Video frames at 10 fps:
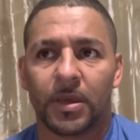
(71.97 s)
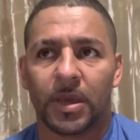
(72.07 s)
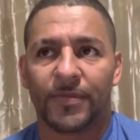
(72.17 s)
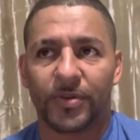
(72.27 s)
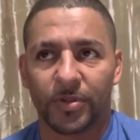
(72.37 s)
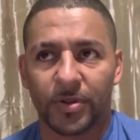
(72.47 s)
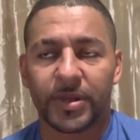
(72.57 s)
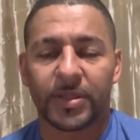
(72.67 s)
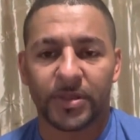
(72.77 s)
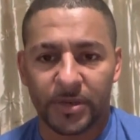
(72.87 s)
If you look
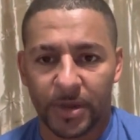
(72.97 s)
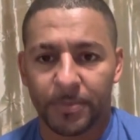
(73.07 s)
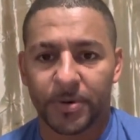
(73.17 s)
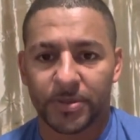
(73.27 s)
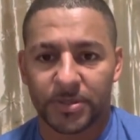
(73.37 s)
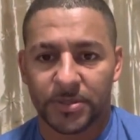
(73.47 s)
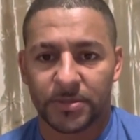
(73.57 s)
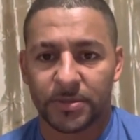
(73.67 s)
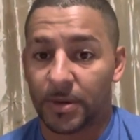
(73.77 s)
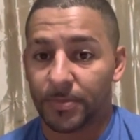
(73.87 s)
at the numbers,
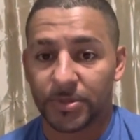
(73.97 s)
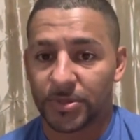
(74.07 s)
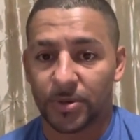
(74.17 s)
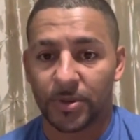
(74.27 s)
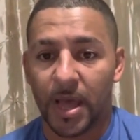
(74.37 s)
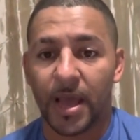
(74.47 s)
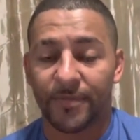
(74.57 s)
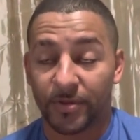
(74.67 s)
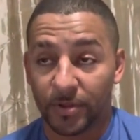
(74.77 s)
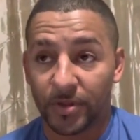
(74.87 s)
numbers don't lie.
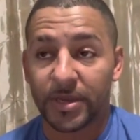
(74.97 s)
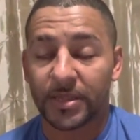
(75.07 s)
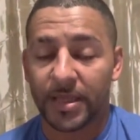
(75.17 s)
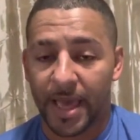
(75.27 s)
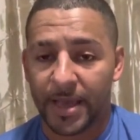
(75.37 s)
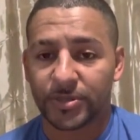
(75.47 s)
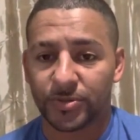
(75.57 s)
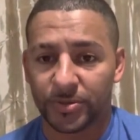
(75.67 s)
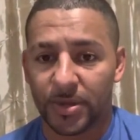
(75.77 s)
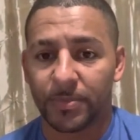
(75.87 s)
If you look at the
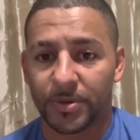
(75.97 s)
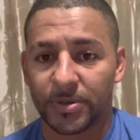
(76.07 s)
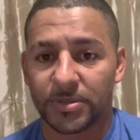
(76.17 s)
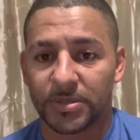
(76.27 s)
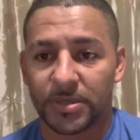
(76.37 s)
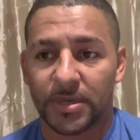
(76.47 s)
actual numbers,